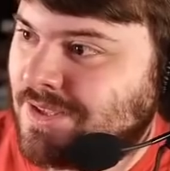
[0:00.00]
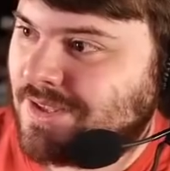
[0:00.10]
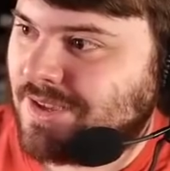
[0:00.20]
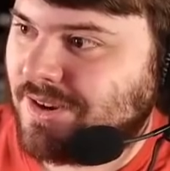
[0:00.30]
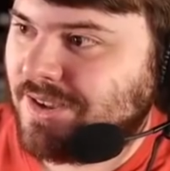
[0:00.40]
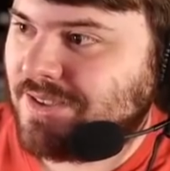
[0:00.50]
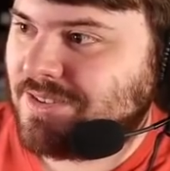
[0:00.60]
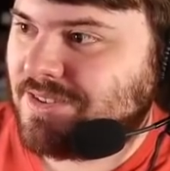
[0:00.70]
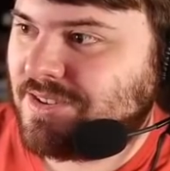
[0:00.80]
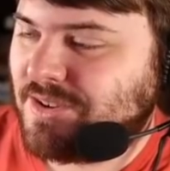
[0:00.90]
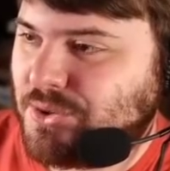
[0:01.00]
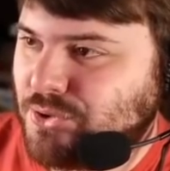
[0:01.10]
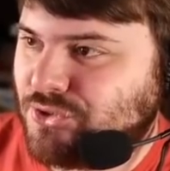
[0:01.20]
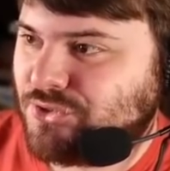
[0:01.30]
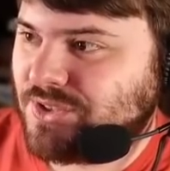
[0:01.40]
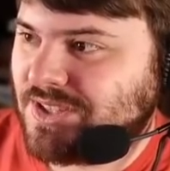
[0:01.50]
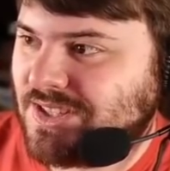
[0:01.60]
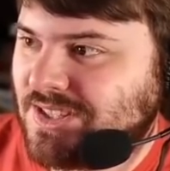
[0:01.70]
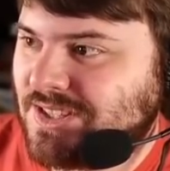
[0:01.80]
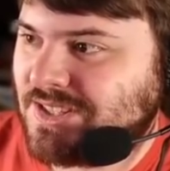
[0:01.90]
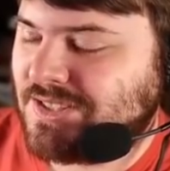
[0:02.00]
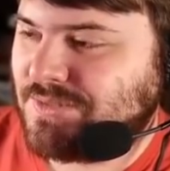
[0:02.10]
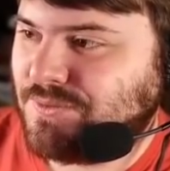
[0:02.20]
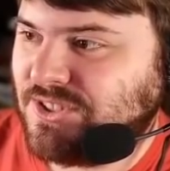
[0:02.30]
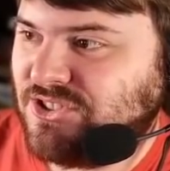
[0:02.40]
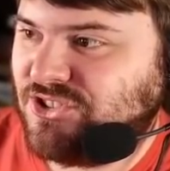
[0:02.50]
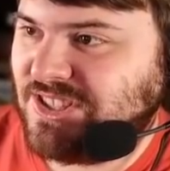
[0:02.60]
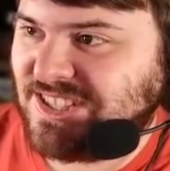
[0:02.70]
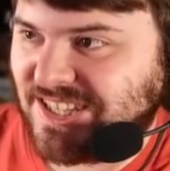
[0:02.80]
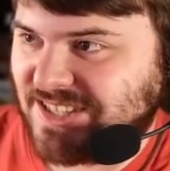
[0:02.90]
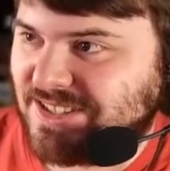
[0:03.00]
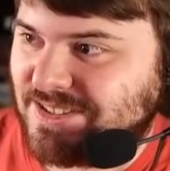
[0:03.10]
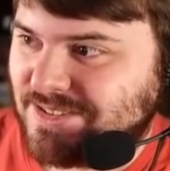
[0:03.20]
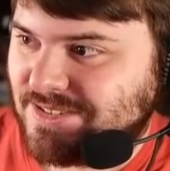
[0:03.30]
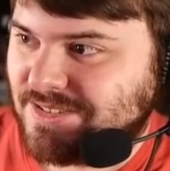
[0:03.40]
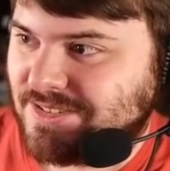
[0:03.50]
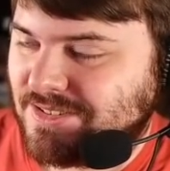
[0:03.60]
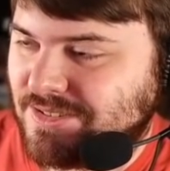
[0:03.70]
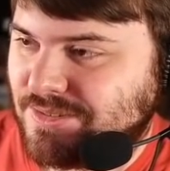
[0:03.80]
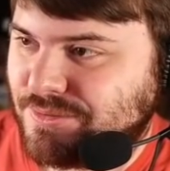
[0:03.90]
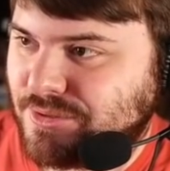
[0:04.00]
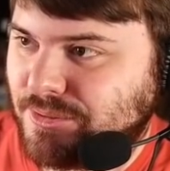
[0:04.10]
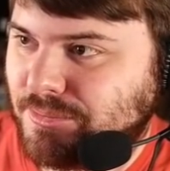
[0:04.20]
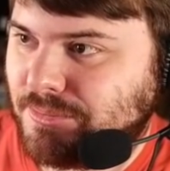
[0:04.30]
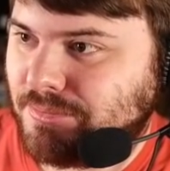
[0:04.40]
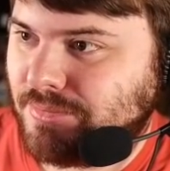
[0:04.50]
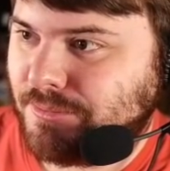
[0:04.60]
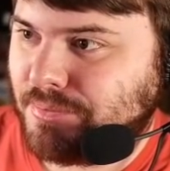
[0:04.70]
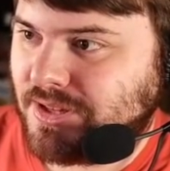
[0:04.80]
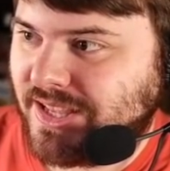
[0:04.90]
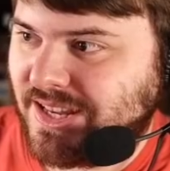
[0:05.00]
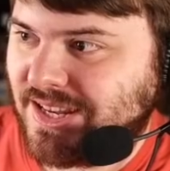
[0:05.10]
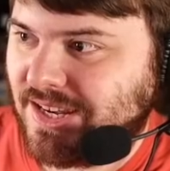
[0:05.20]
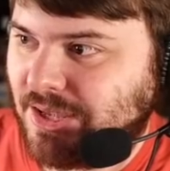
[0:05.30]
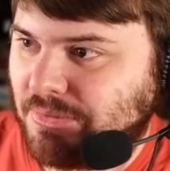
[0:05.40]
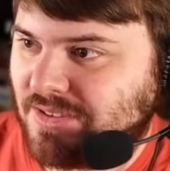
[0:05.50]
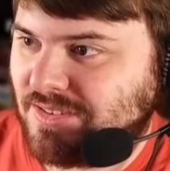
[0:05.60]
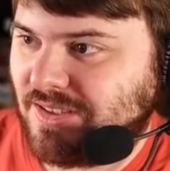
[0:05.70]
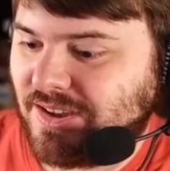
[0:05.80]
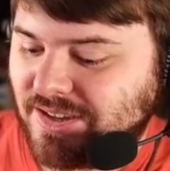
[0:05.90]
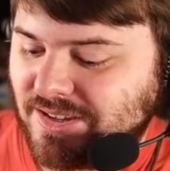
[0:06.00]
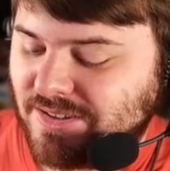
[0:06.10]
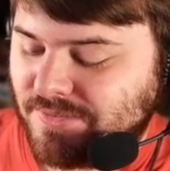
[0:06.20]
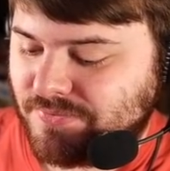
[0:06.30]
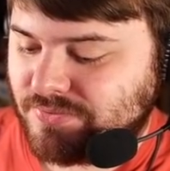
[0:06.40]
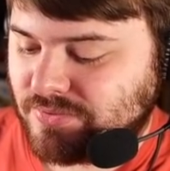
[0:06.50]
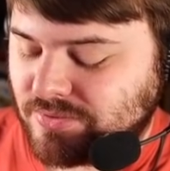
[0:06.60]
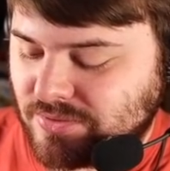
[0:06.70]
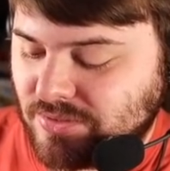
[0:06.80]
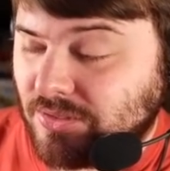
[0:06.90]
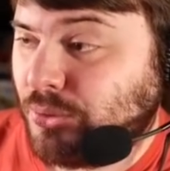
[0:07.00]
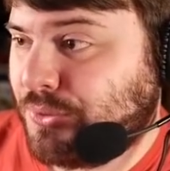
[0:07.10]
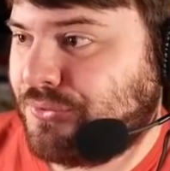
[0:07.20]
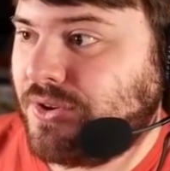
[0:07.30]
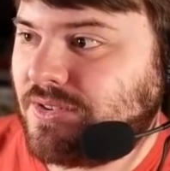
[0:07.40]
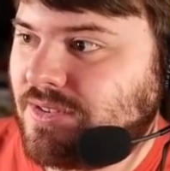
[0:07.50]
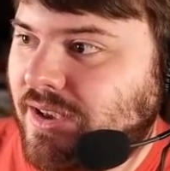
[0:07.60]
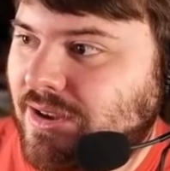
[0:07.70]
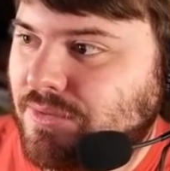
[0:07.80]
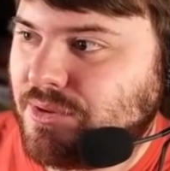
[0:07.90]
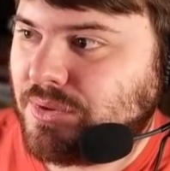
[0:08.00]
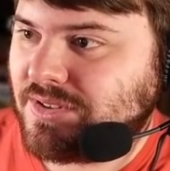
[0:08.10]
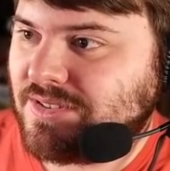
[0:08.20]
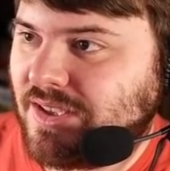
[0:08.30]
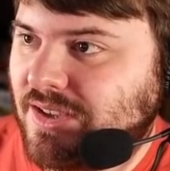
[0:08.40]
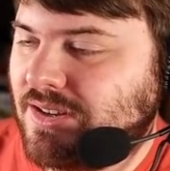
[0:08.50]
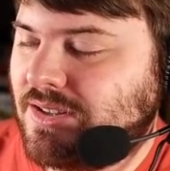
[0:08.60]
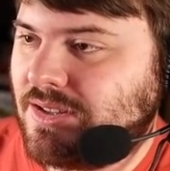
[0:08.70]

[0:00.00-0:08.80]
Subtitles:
There is Ultra Vegeta from the planet Namek Saga, or Frieza Saga, however you want to say it.